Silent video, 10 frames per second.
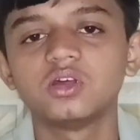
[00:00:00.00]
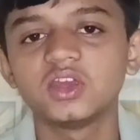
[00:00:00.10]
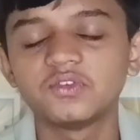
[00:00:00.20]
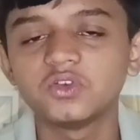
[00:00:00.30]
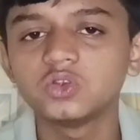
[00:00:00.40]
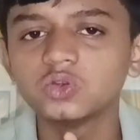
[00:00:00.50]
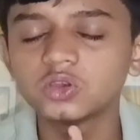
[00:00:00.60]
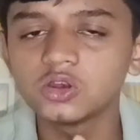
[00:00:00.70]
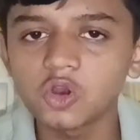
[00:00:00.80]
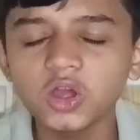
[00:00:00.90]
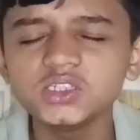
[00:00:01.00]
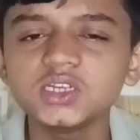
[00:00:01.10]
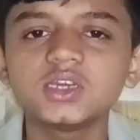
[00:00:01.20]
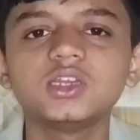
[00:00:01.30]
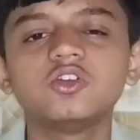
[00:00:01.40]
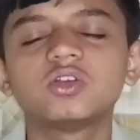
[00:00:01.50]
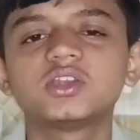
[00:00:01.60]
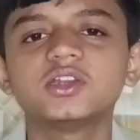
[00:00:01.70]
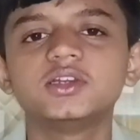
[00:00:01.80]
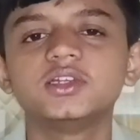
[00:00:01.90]
If you use logic in your
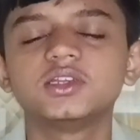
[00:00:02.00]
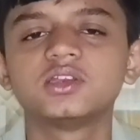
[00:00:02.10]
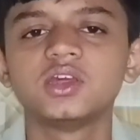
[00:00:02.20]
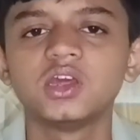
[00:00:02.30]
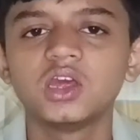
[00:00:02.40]
studies,